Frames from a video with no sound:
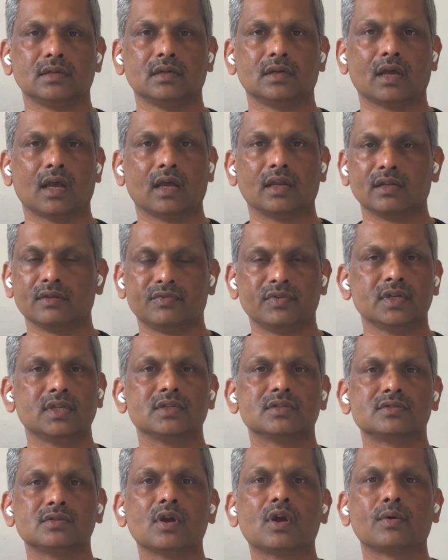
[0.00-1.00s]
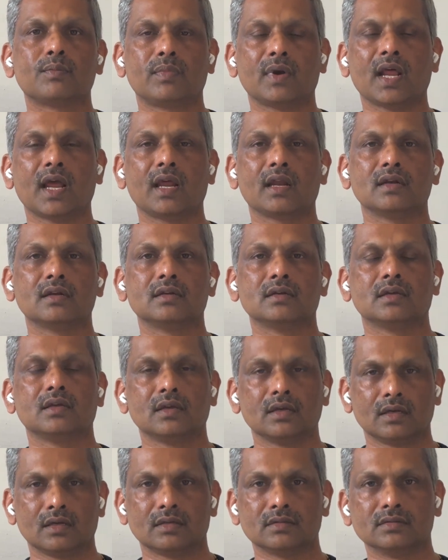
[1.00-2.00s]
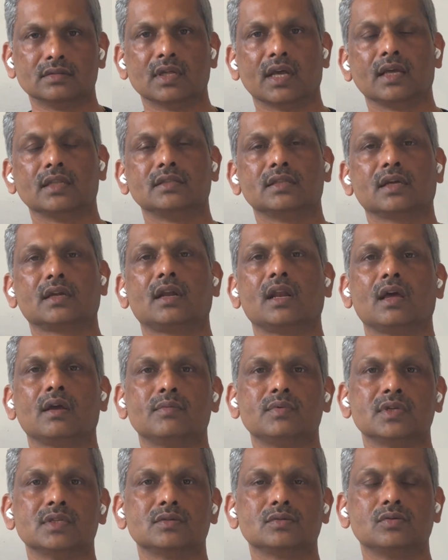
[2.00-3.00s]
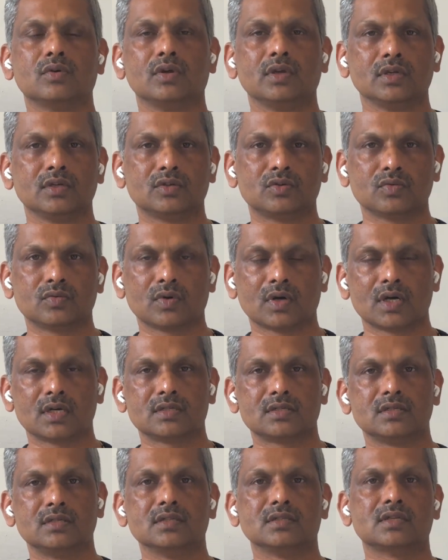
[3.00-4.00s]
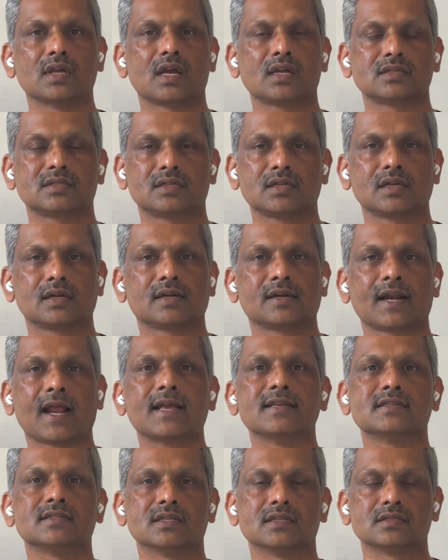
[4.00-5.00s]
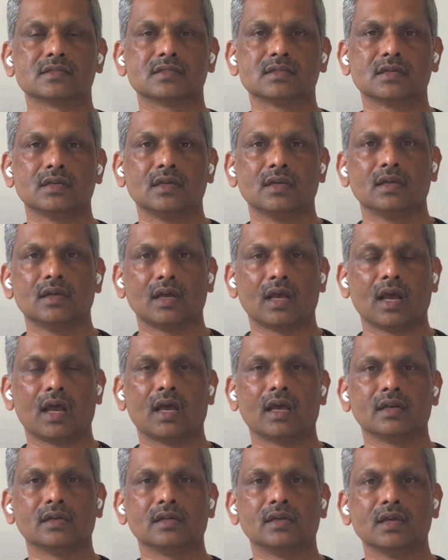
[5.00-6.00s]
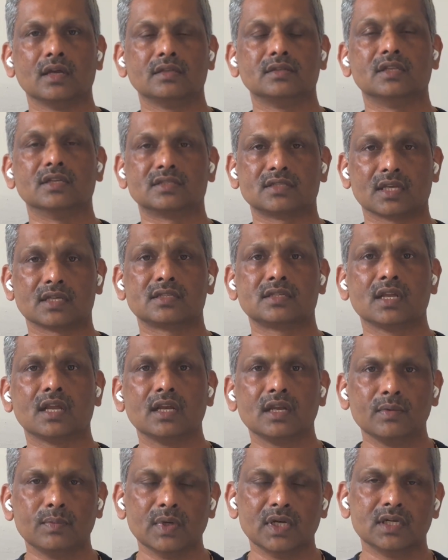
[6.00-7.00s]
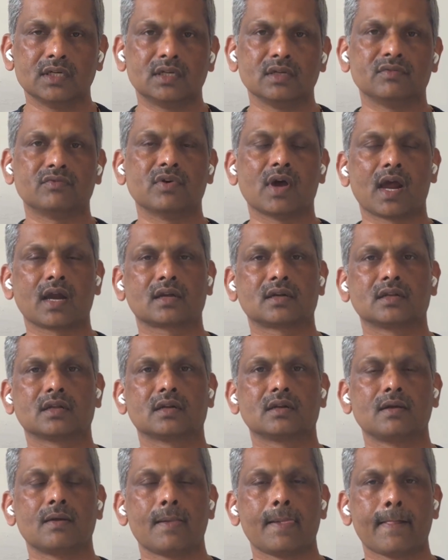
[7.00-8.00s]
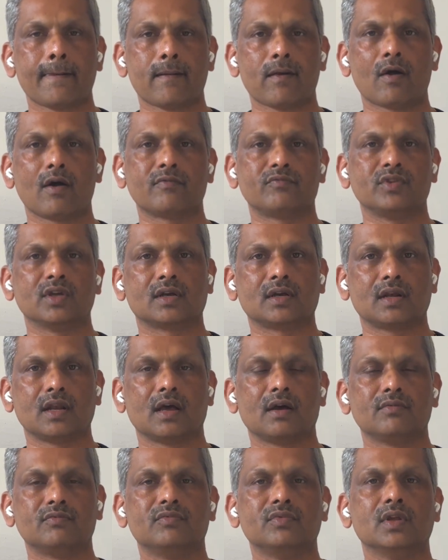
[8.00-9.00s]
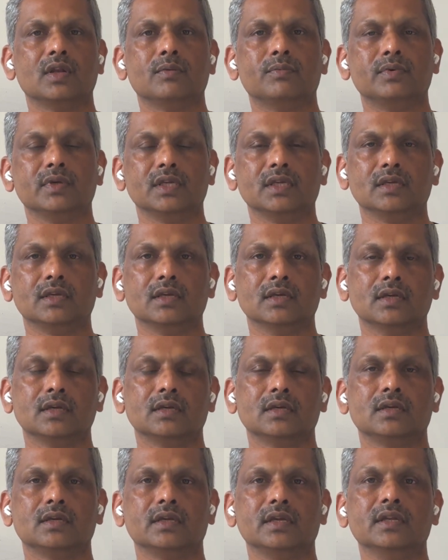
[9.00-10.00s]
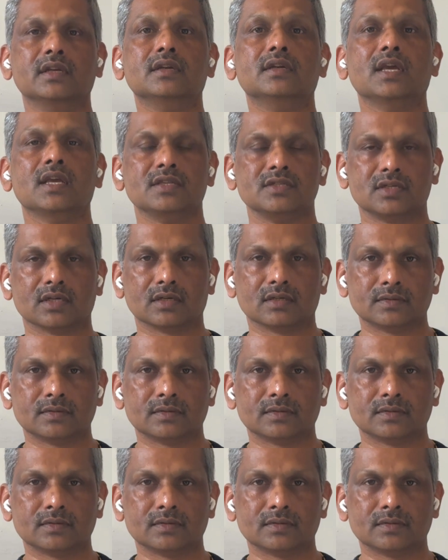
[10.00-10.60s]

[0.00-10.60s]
And if it is not planned, then the club is going towards disaster, crisis, and the sustainability factor of the club will be in danger.